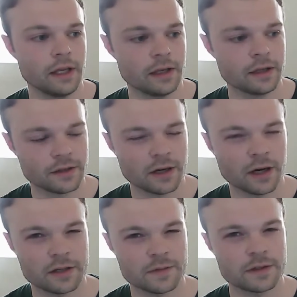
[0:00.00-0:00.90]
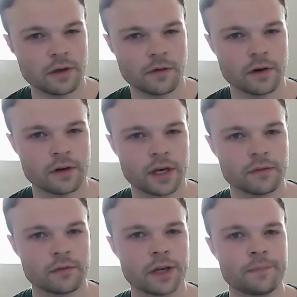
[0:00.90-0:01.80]
in the Cosmere so far that I've
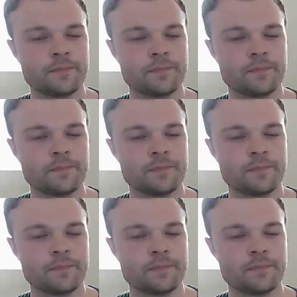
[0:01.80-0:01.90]
read,